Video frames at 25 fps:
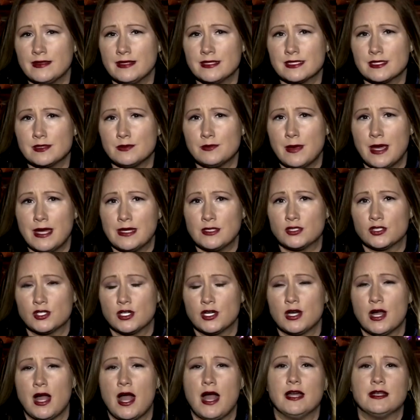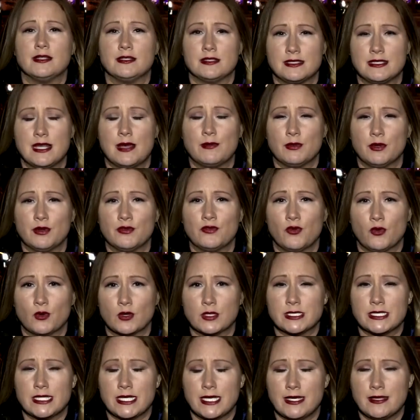this measure on December
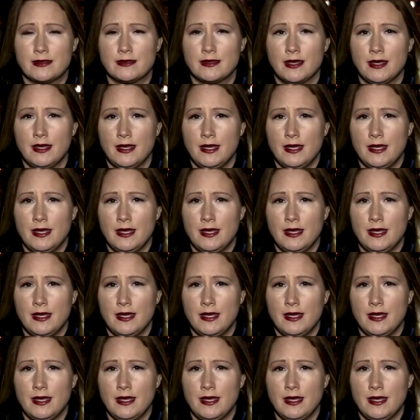14th.